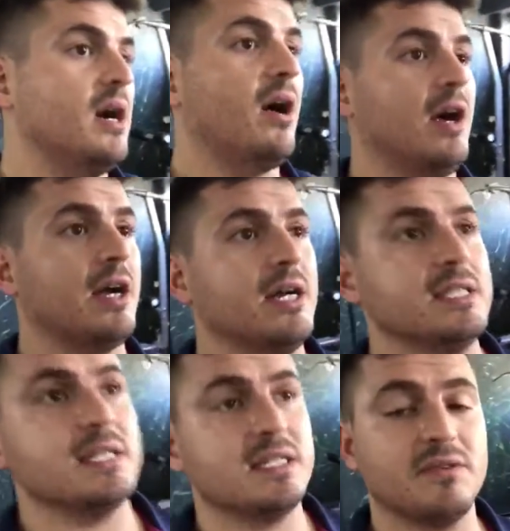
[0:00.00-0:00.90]
All right,
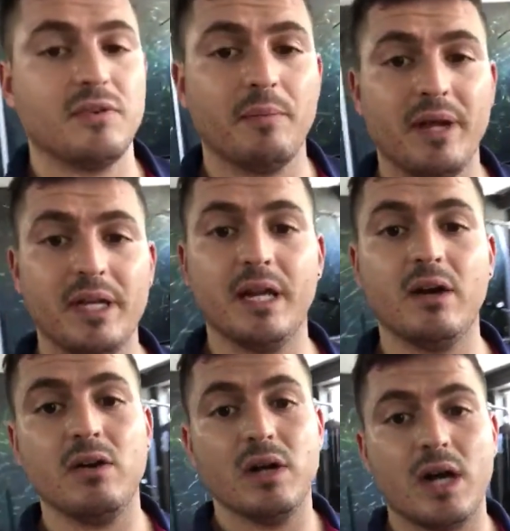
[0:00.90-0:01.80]
guys, that's it from me
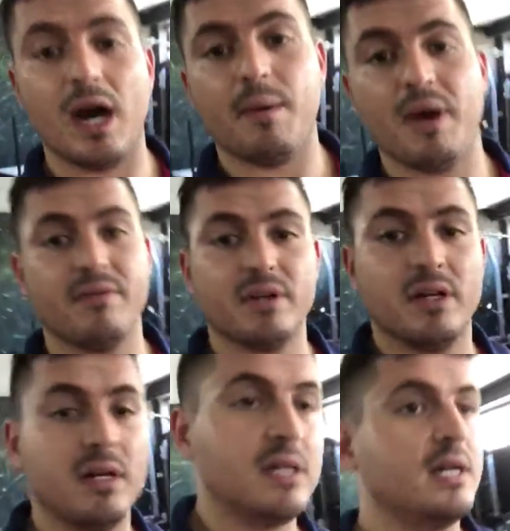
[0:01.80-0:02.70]
now. Have a